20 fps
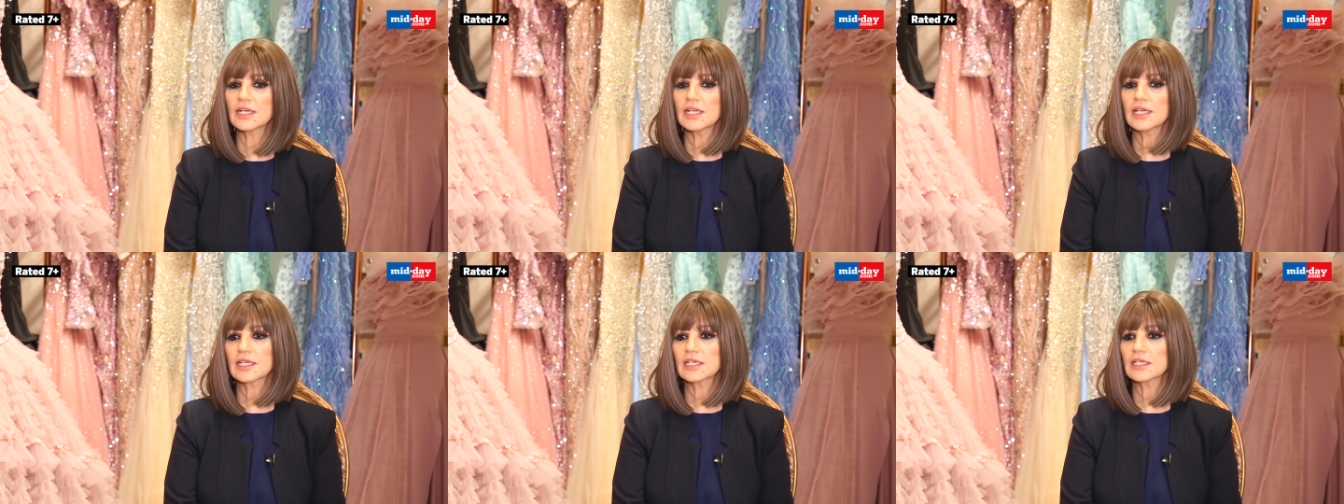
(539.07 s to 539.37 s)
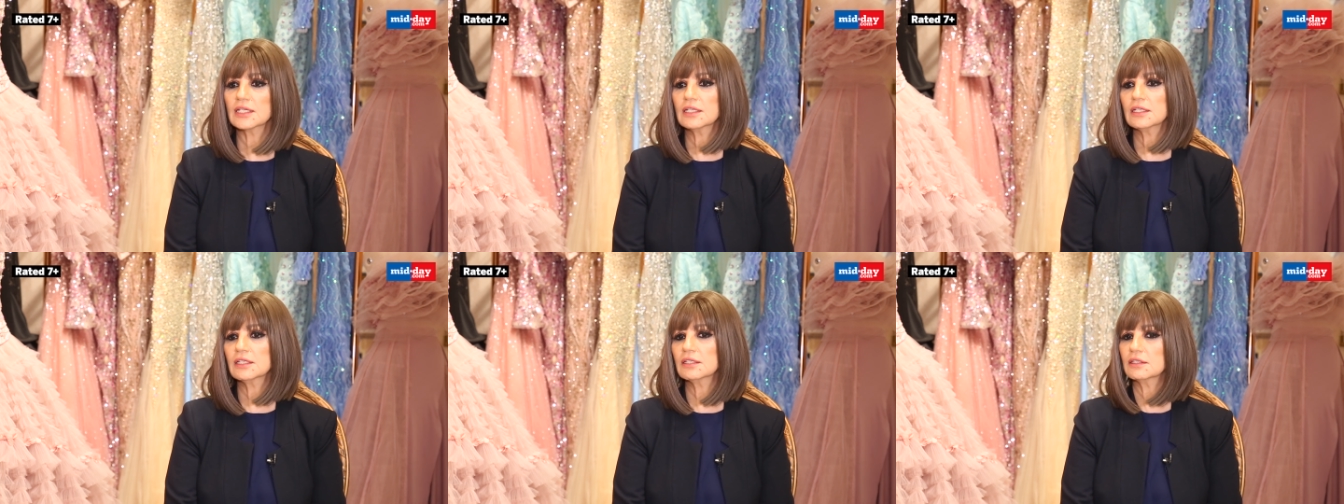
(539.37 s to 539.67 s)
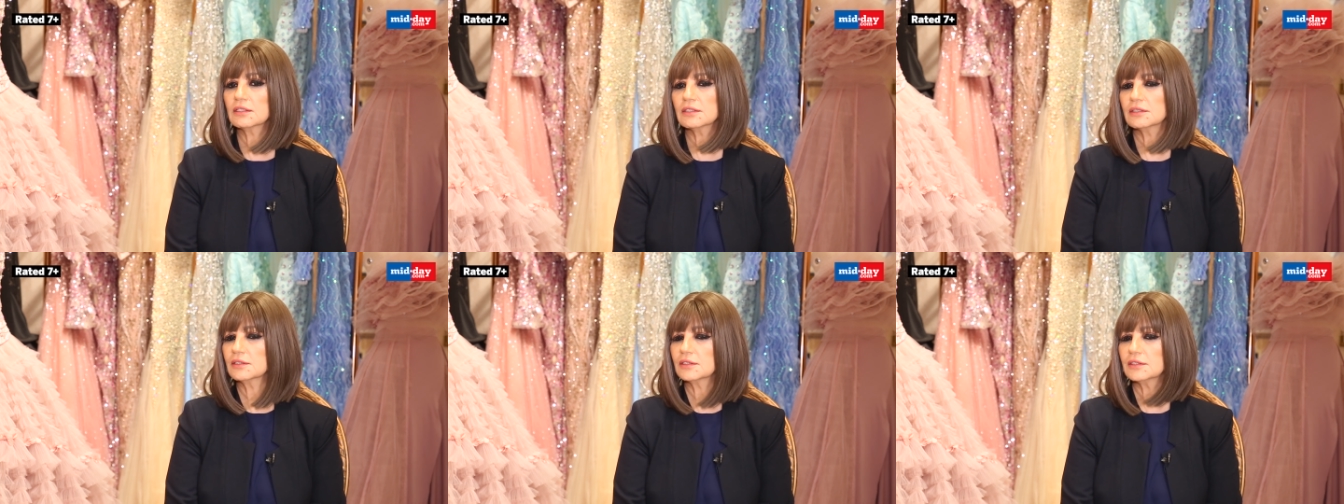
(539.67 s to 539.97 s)
like
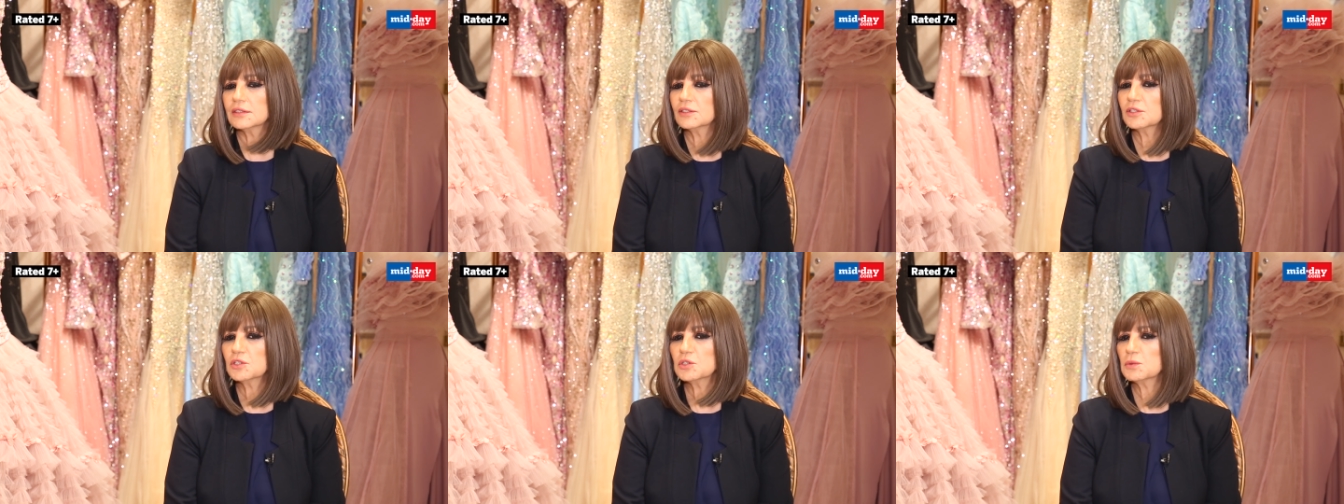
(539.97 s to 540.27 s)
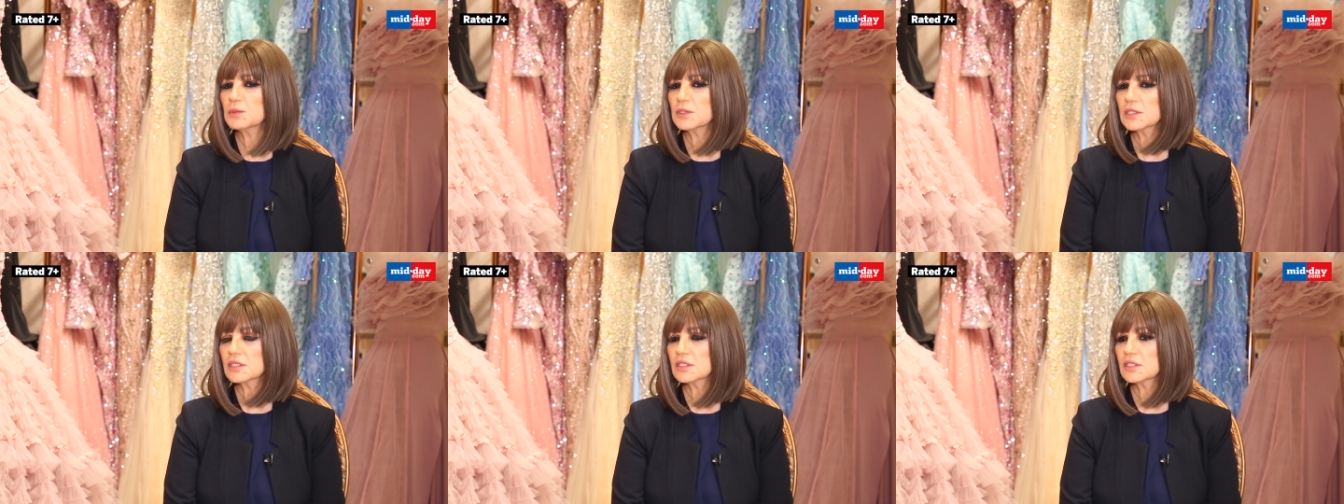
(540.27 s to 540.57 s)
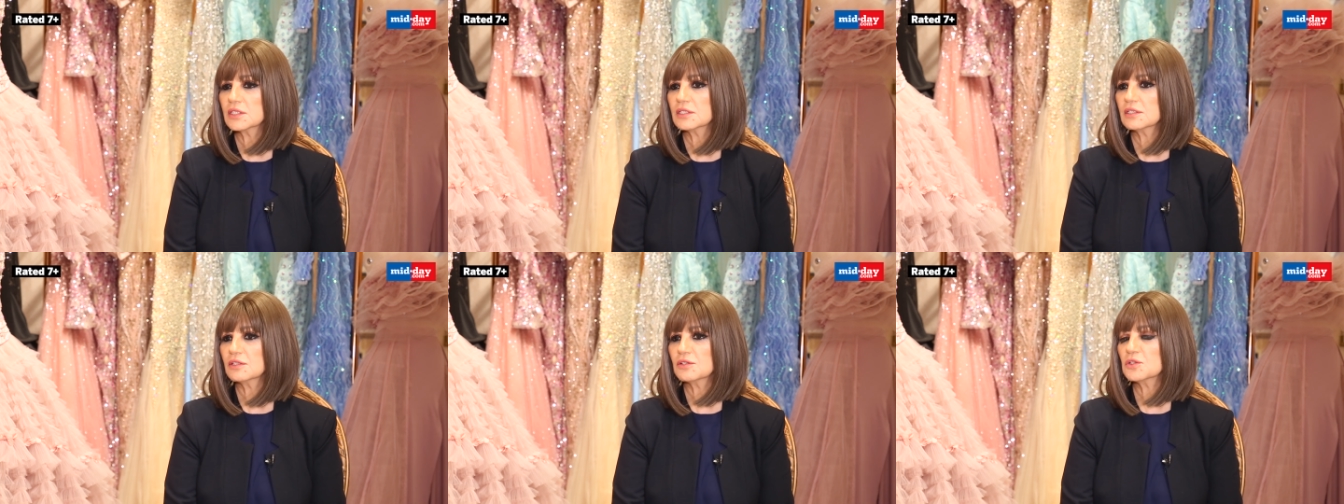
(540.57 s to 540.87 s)
an, two
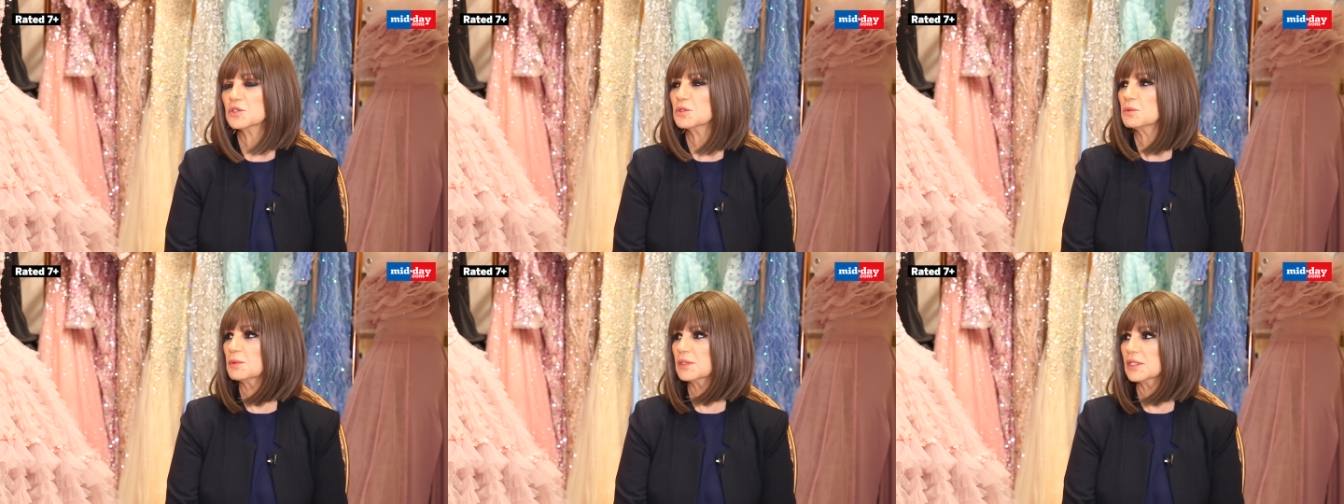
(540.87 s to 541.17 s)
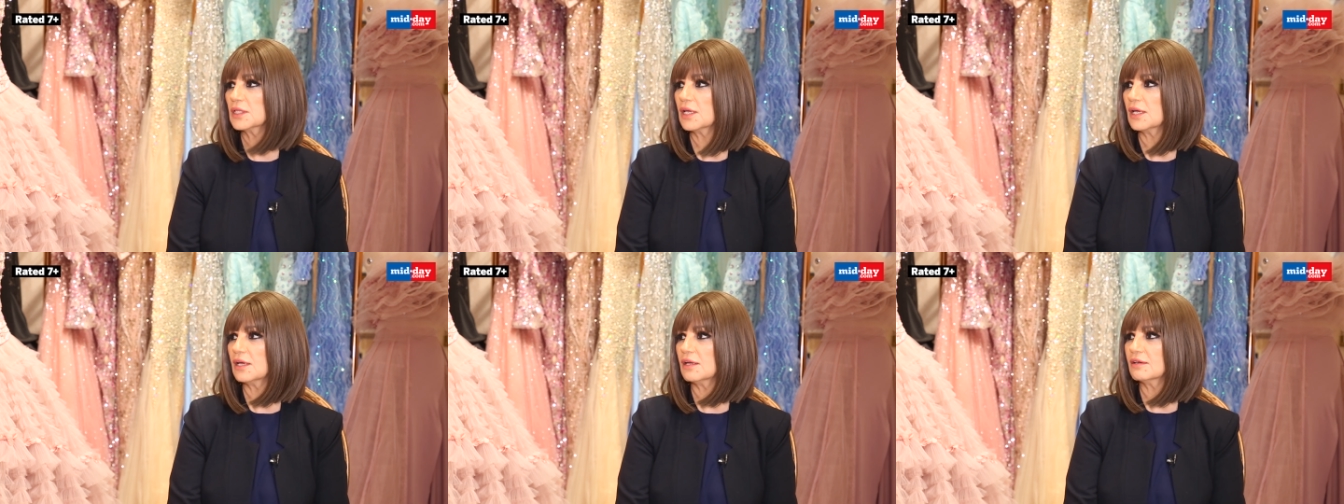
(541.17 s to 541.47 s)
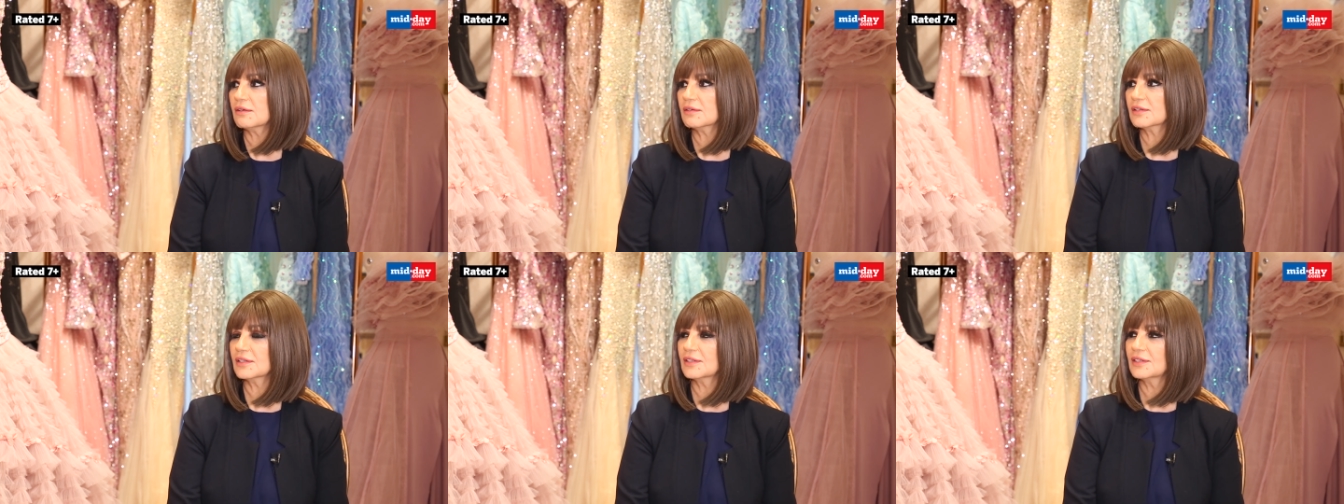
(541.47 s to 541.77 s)
assistants who were there.